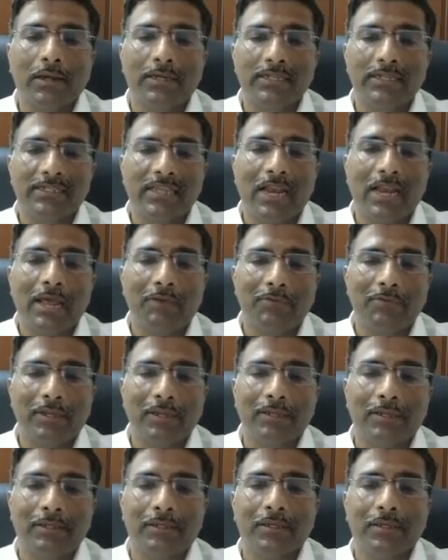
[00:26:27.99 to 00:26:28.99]

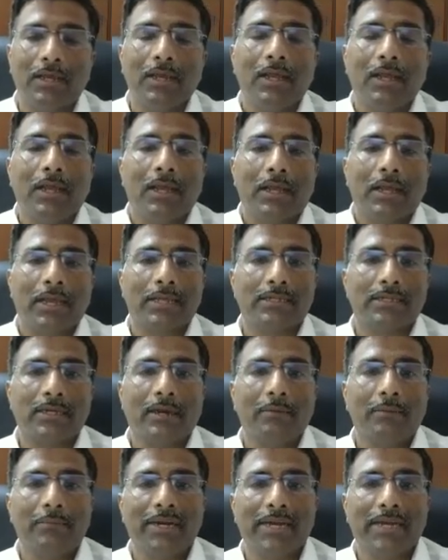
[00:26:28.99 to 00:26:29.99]
disallowing
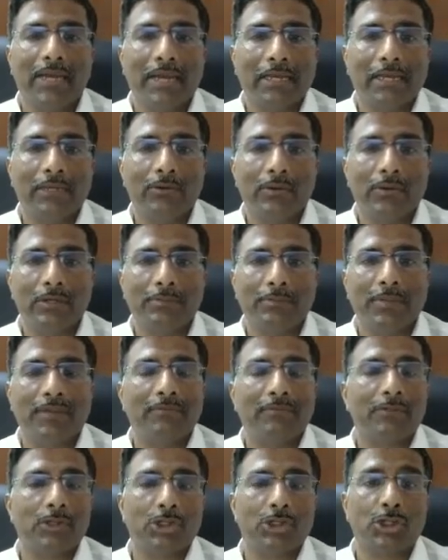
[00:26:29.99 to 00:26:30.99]
external media like
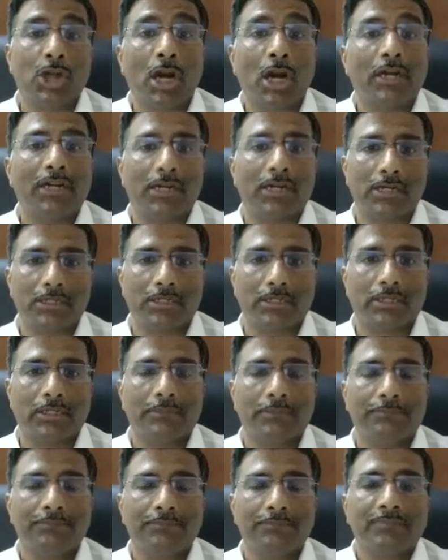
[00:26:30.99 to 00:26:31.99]
USB, which is not trusted,
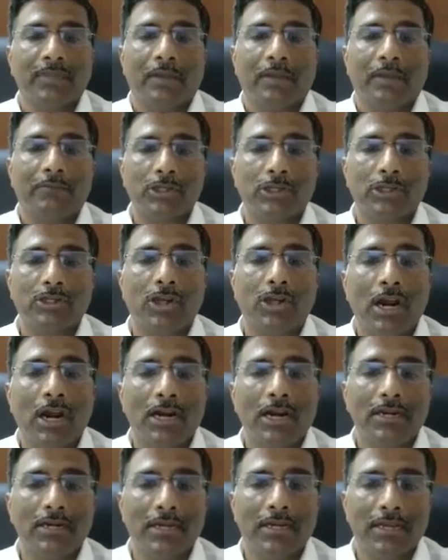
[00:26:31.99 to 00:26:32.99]
which is
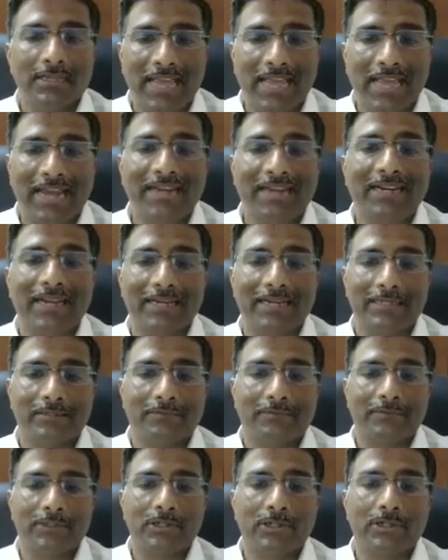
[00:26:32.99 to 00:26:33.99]
not
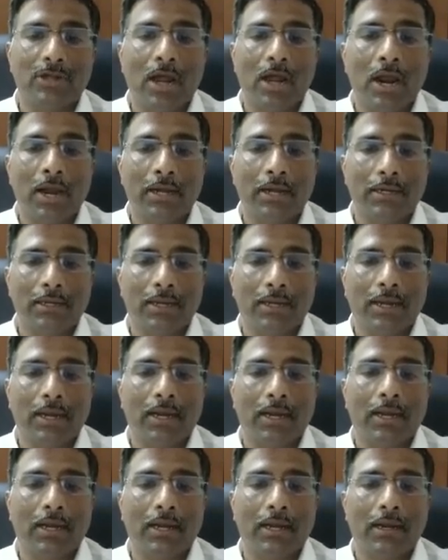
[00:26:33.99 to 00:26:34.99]
sanitized, which is not
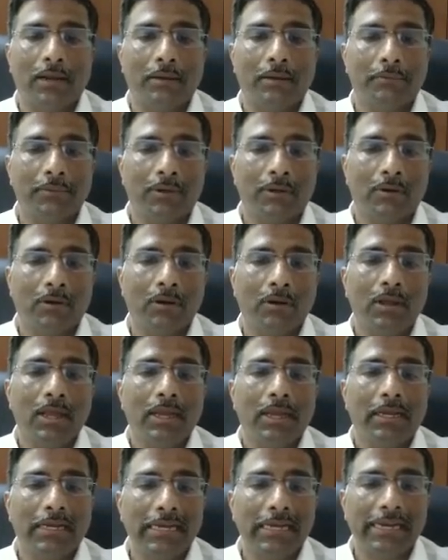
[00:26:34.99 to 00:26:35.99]

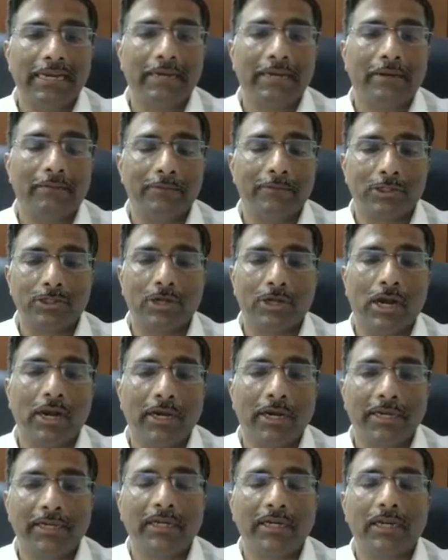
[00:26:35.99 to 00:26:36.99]
cleaned, which is not
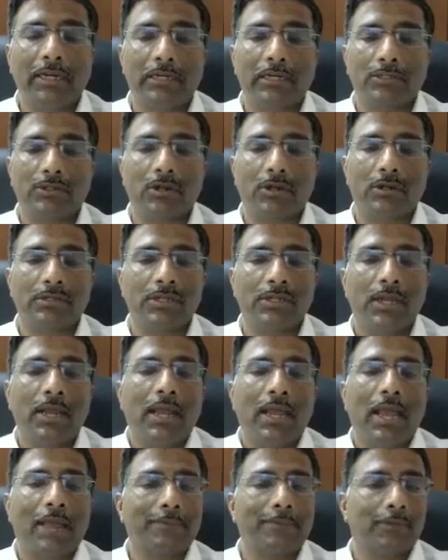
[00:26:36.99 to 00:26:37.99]
an internal resource,
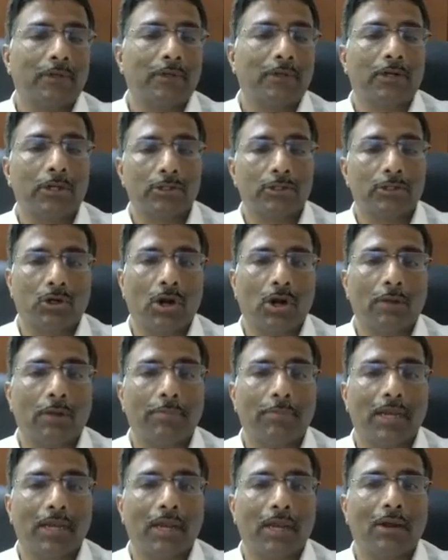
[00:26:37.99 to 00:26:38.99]
absolutely should not
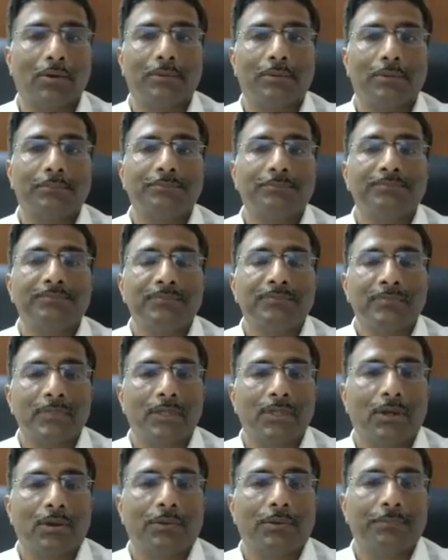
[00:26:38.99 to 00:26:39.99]
be allowed.
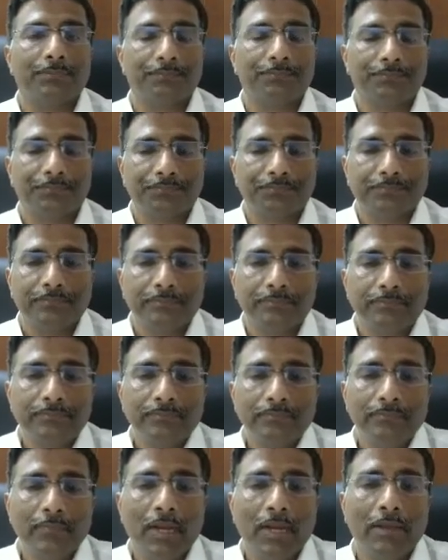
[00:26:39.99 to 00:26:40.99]
So
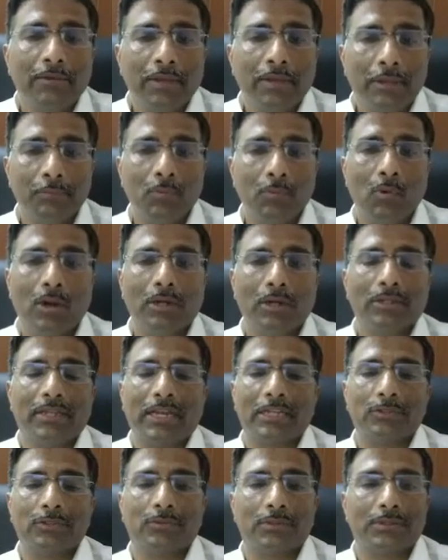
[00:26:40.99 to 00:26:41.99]
I can move on to the
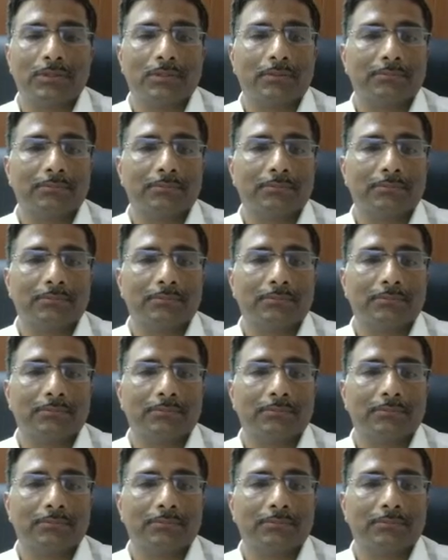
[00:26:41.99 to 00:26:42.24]
next one.